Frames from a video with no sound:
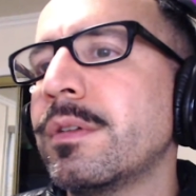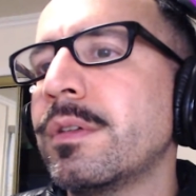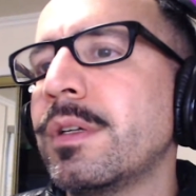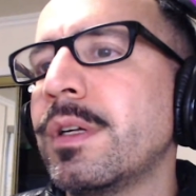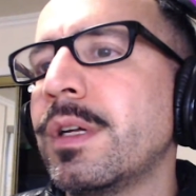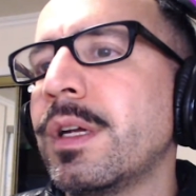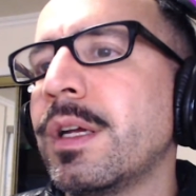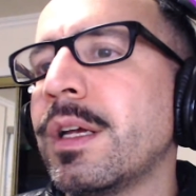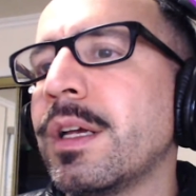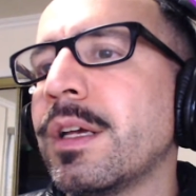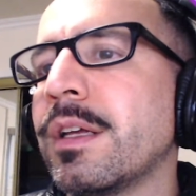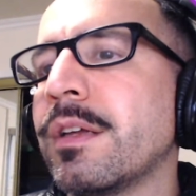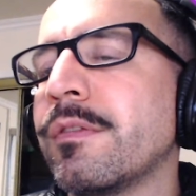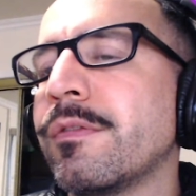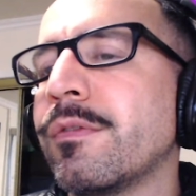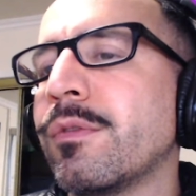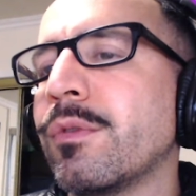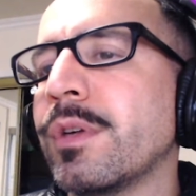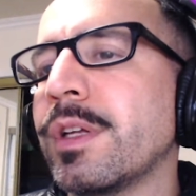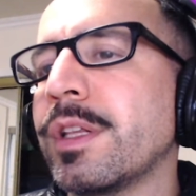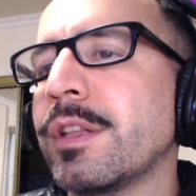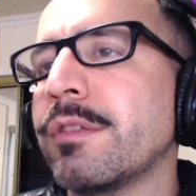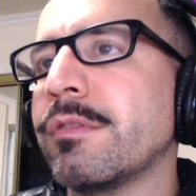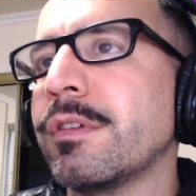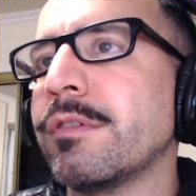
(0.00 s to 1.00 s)
And
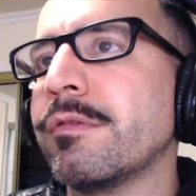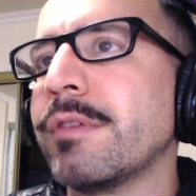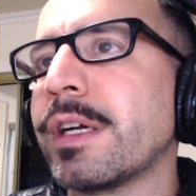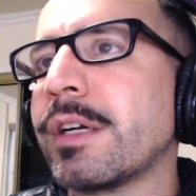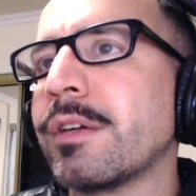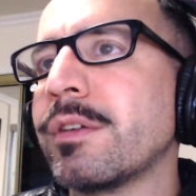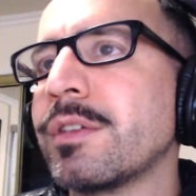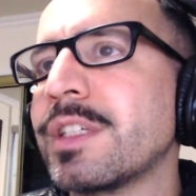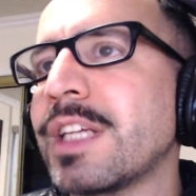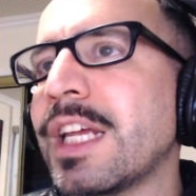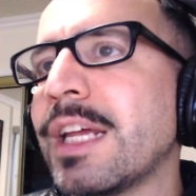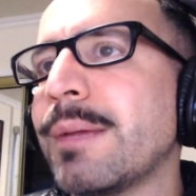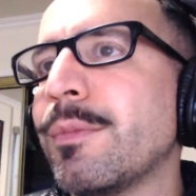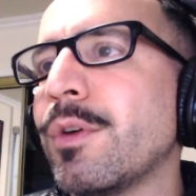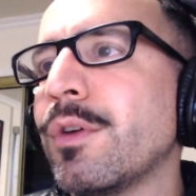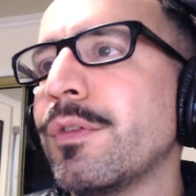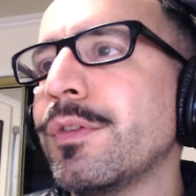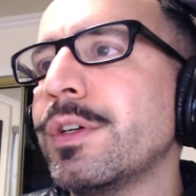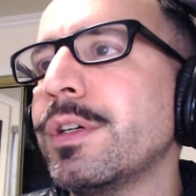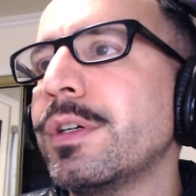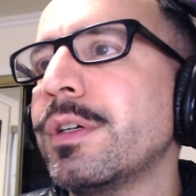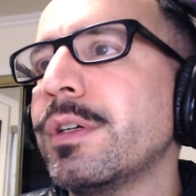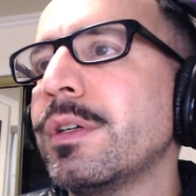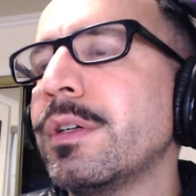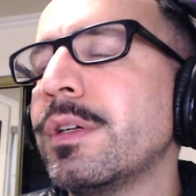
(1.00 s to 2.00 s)
43 records came
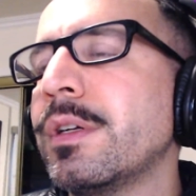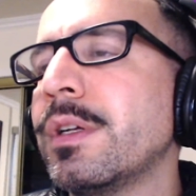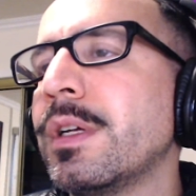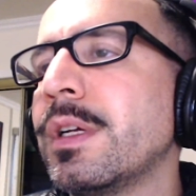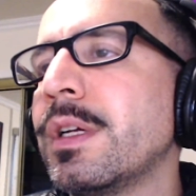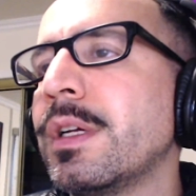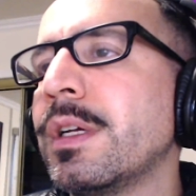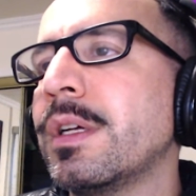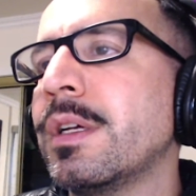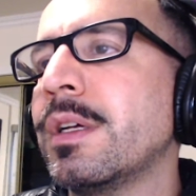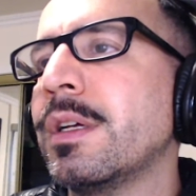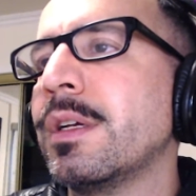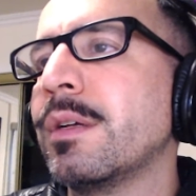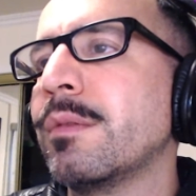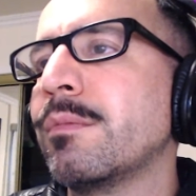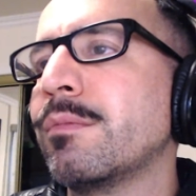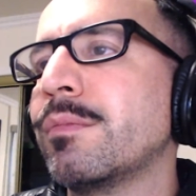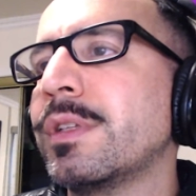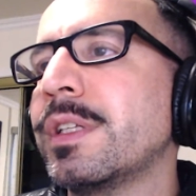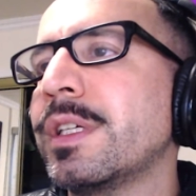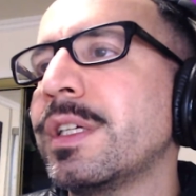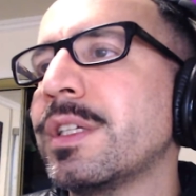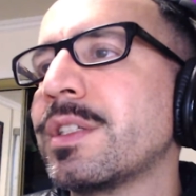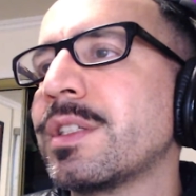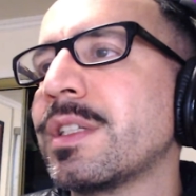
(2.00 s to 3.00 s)
over.
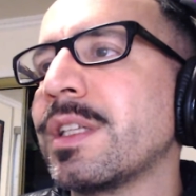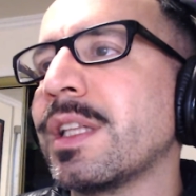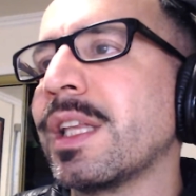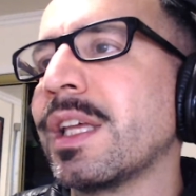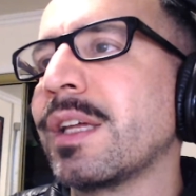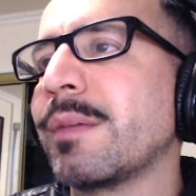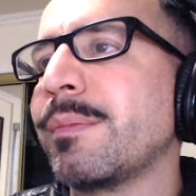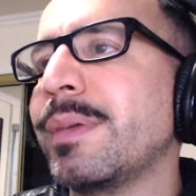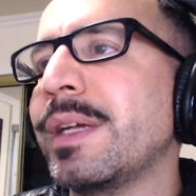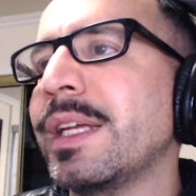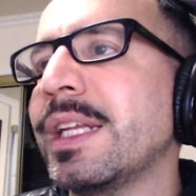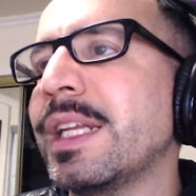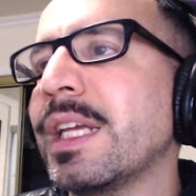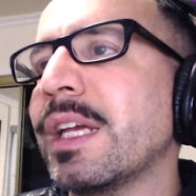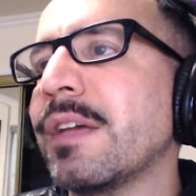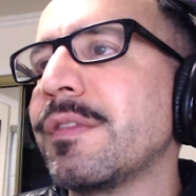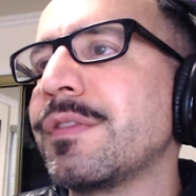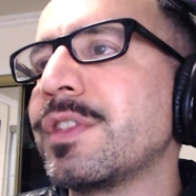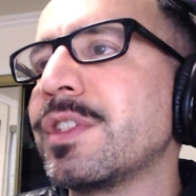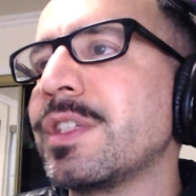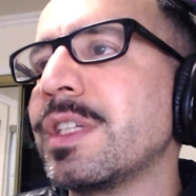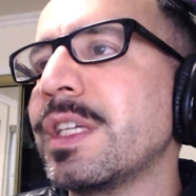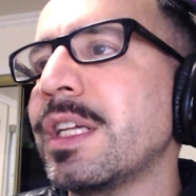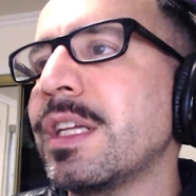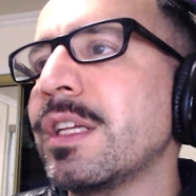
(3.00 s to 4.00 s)
Please select
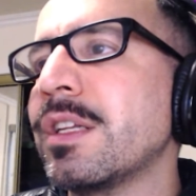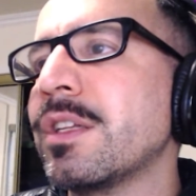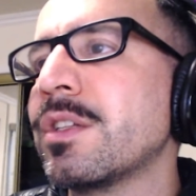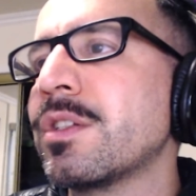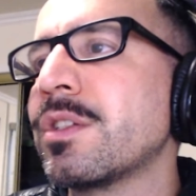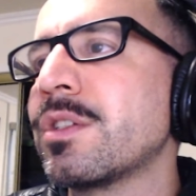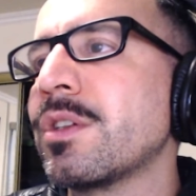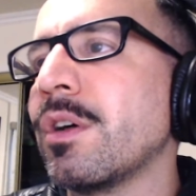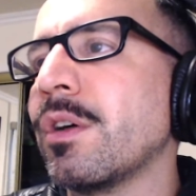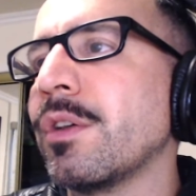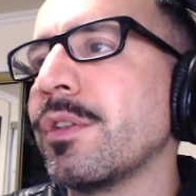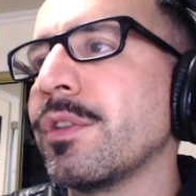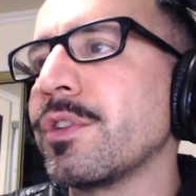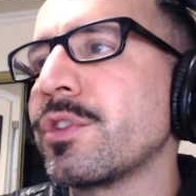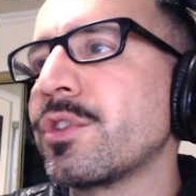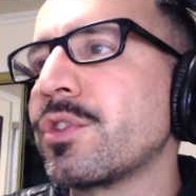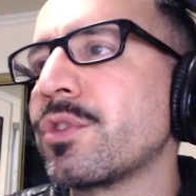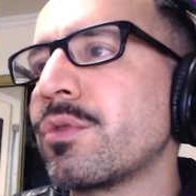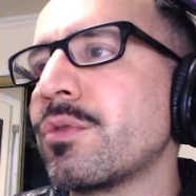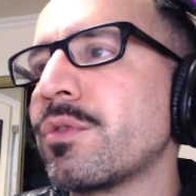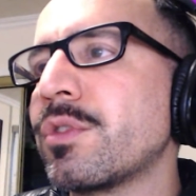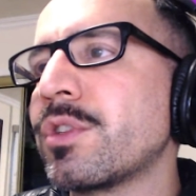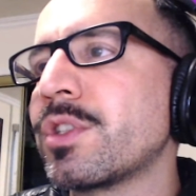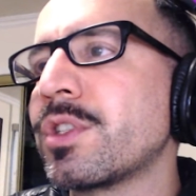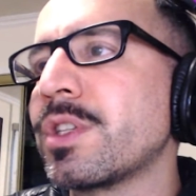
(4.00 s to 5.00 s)
PDF Scenes on the
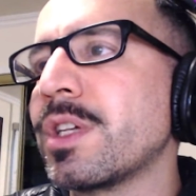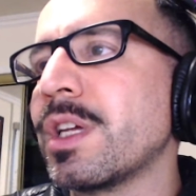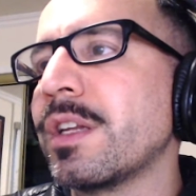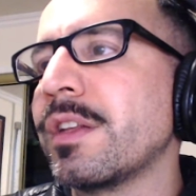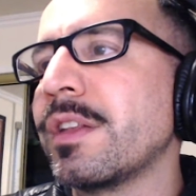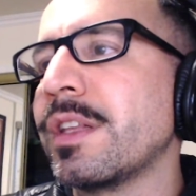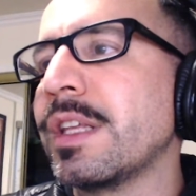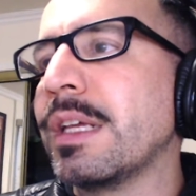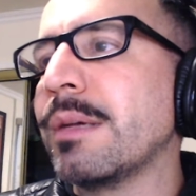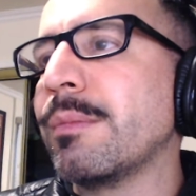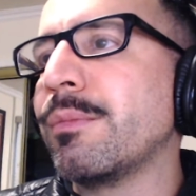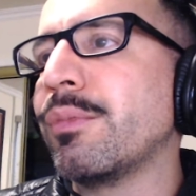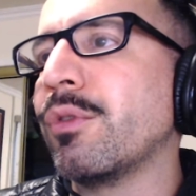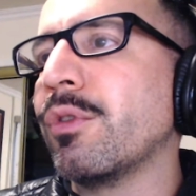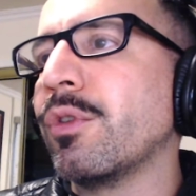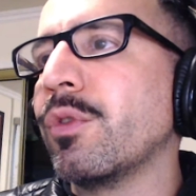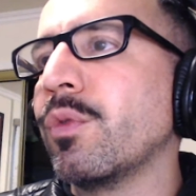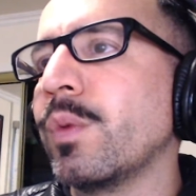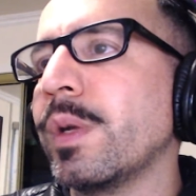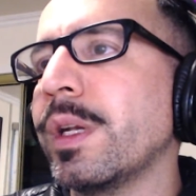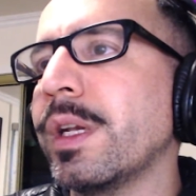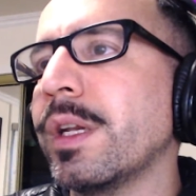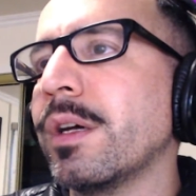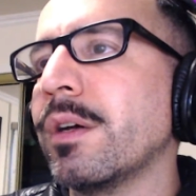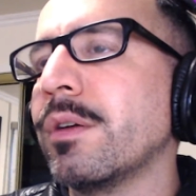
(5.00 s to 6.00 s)
source side of the
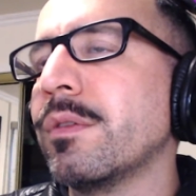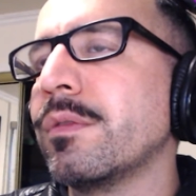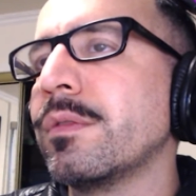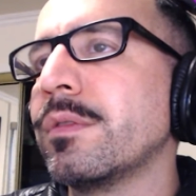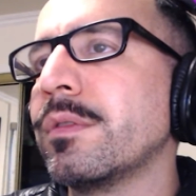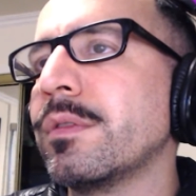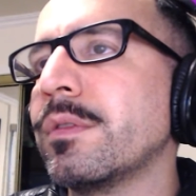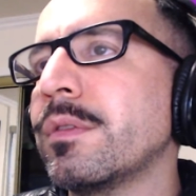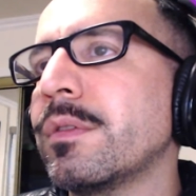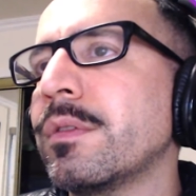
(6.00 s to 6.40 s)
import window.